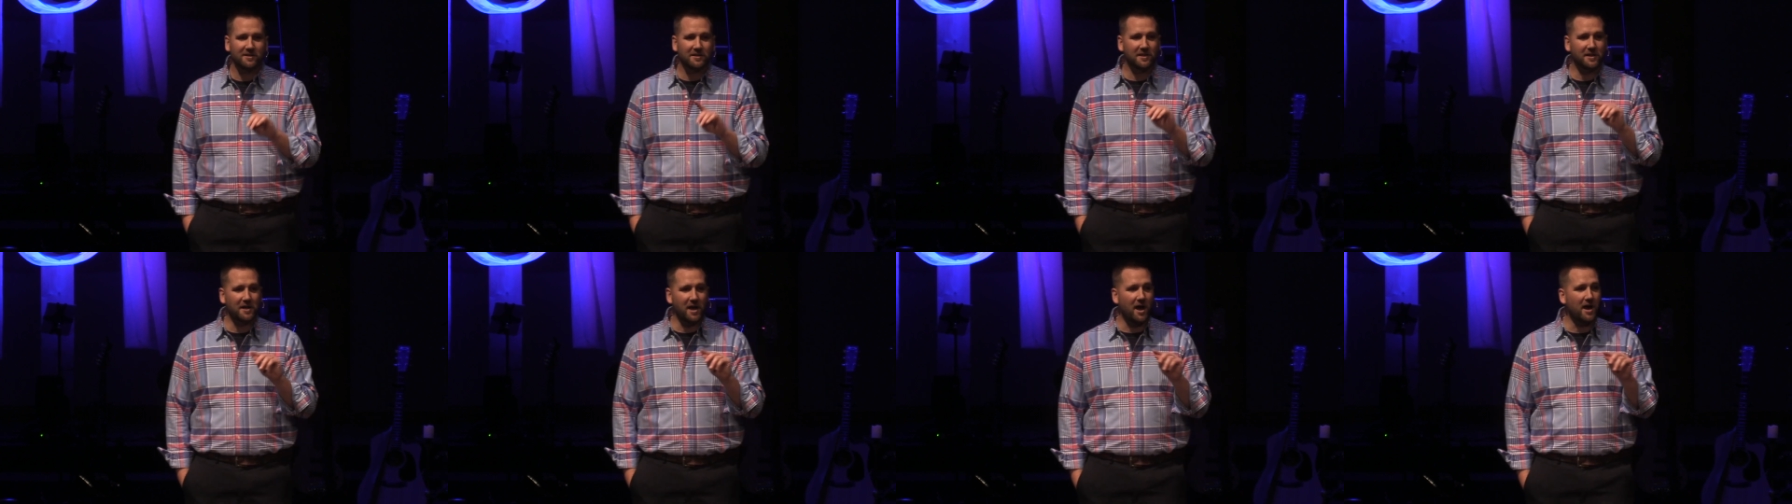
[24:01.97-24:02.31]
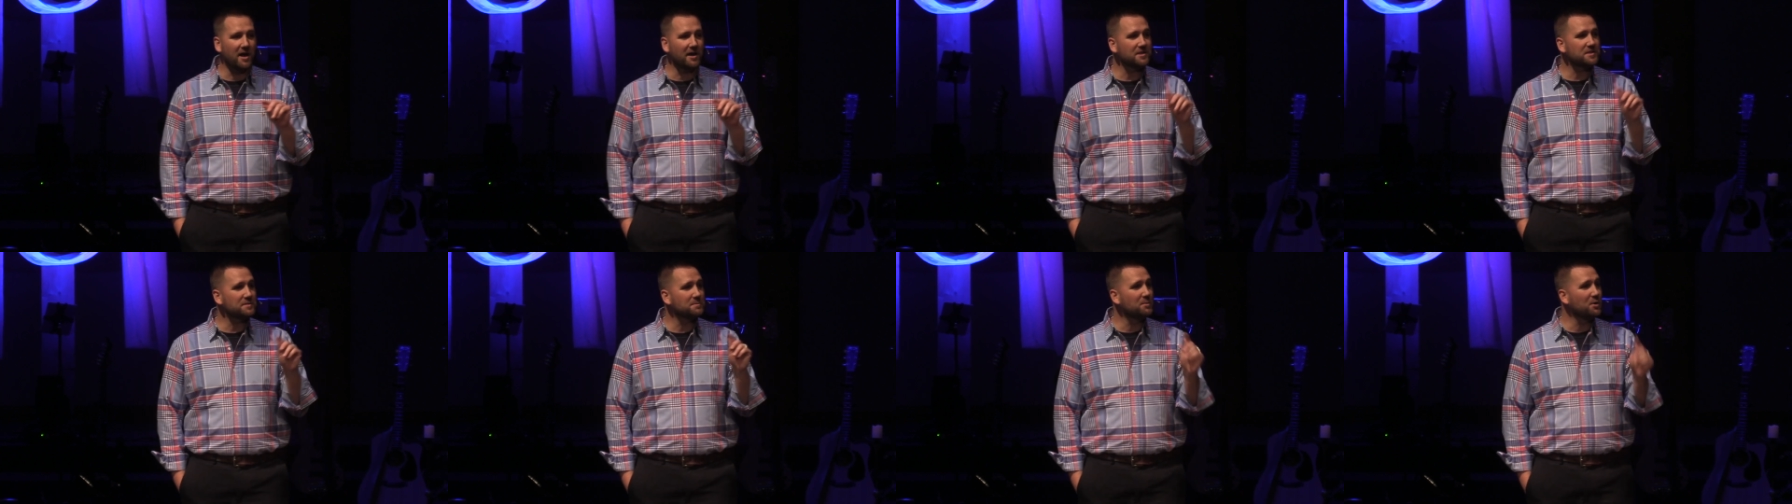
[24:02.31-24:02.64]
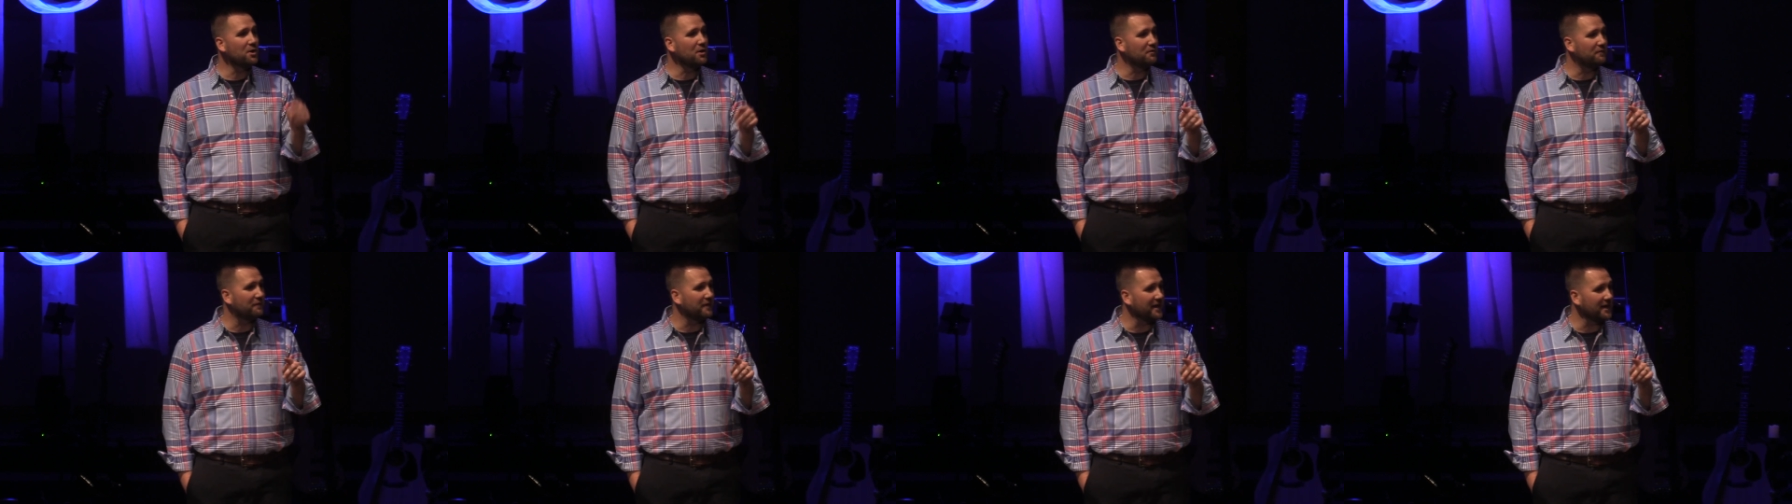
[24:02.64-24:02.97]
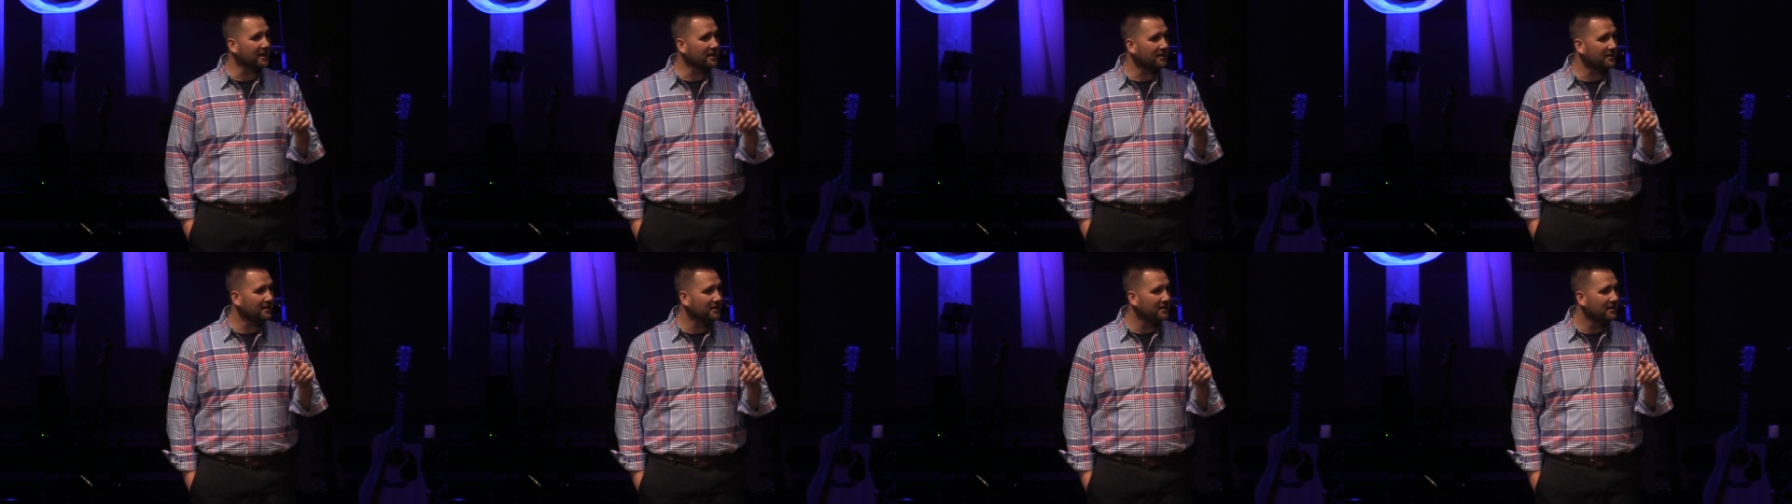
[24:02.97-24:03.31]
God is
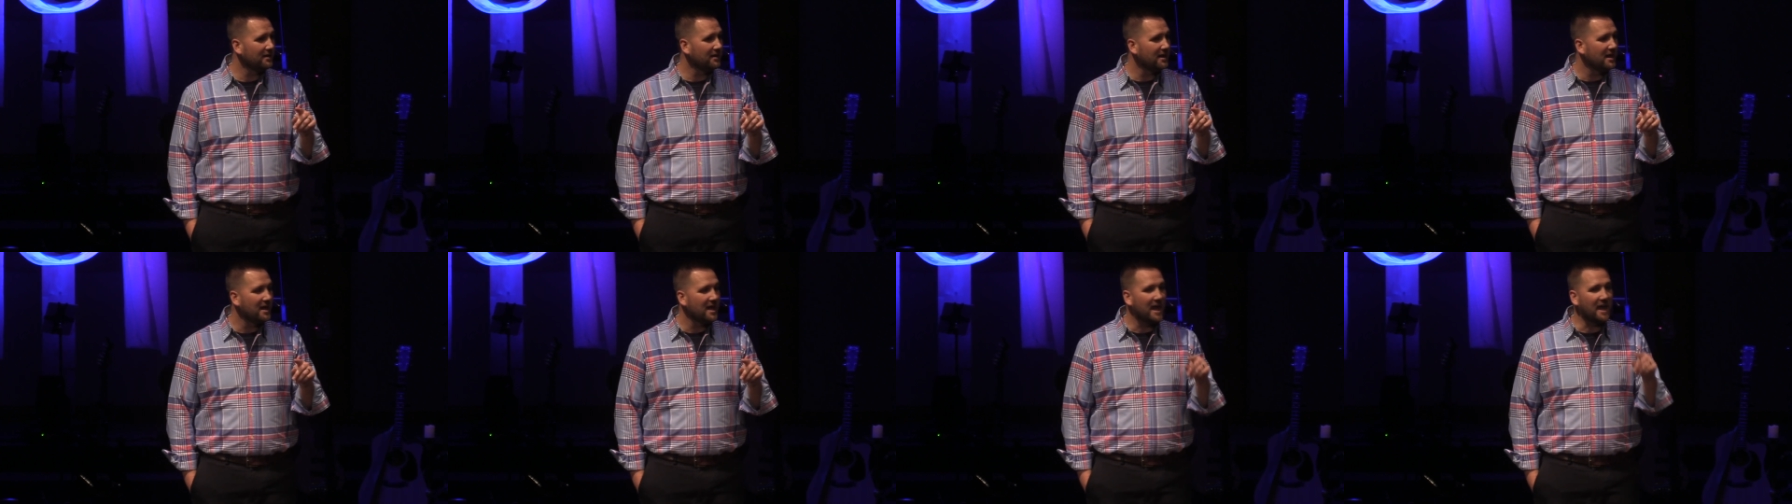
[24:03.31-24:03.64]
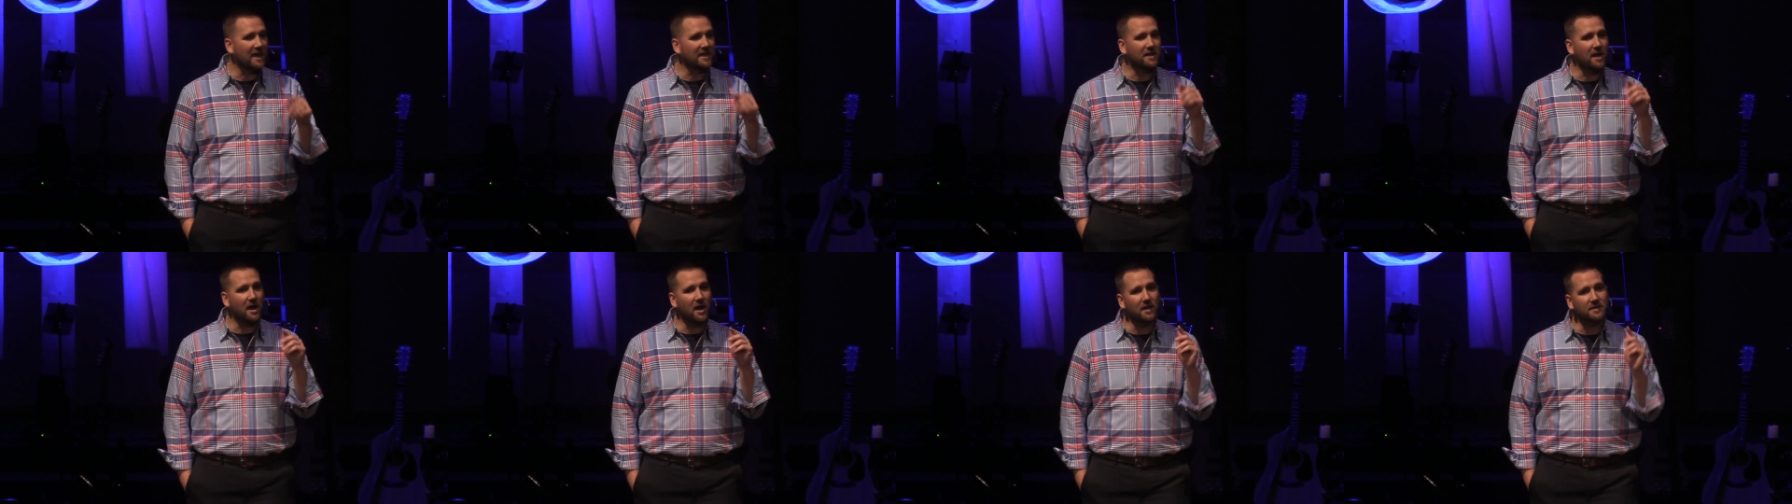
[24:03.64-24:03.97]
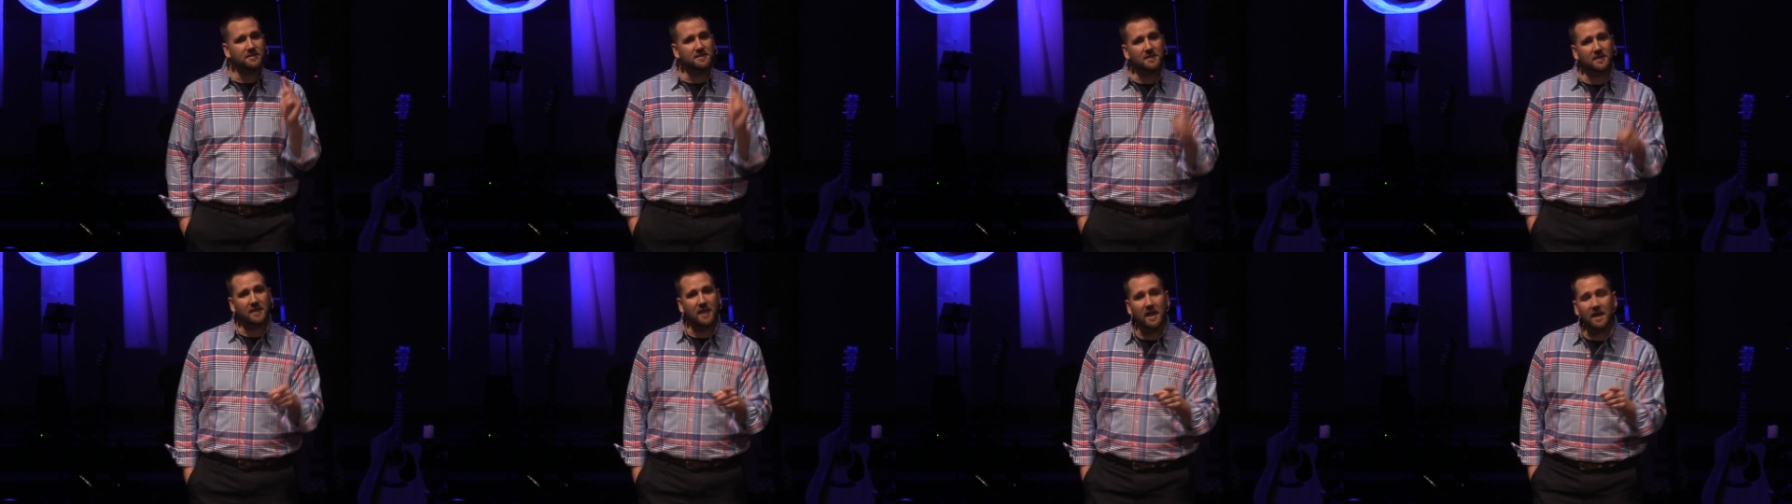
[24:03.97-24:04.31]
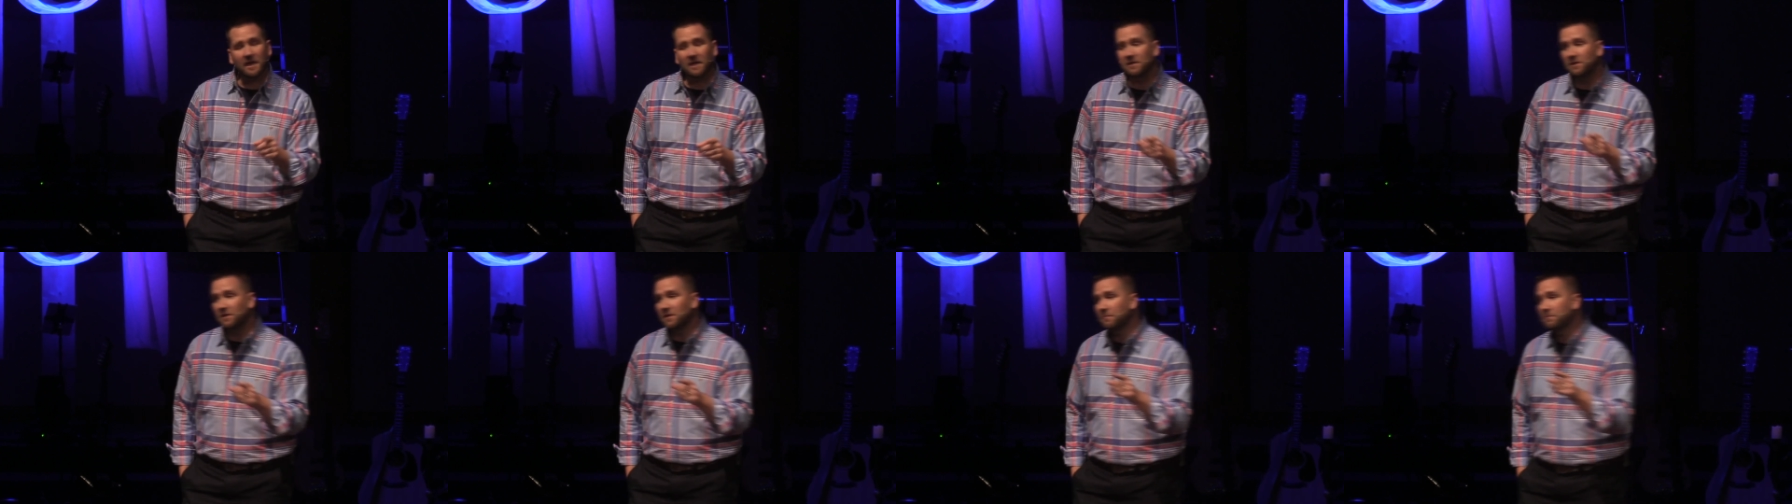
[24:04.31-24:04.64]
moving and God's
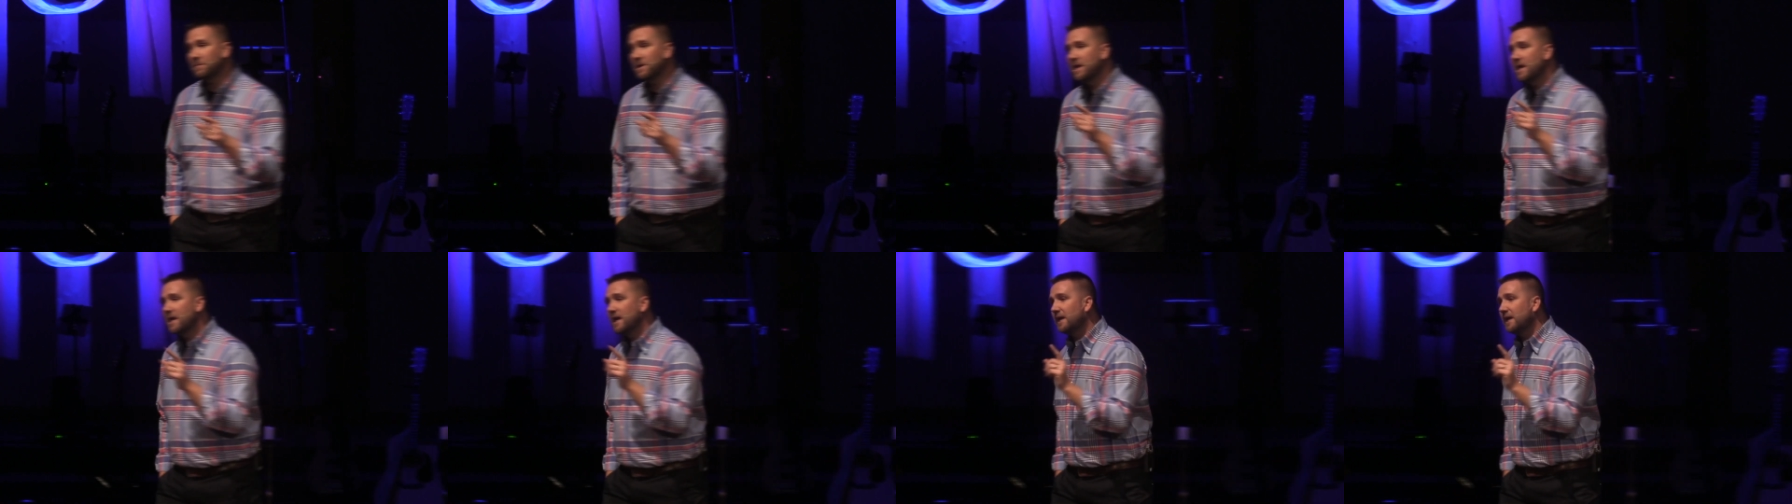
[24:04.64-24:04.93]
kingdom